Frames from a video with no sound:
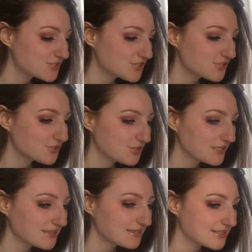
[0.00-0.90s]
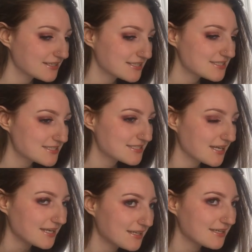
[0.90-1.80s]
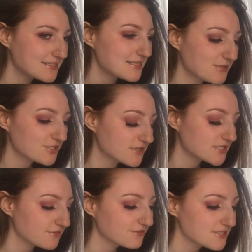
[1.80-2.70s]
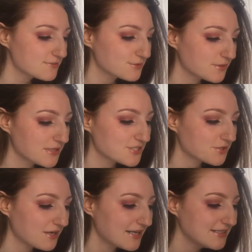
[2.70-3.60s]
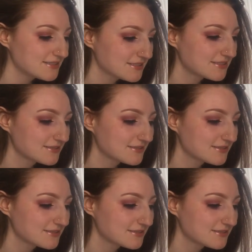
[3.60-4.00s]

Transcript: do you think that is there much of a difference between my two eyes?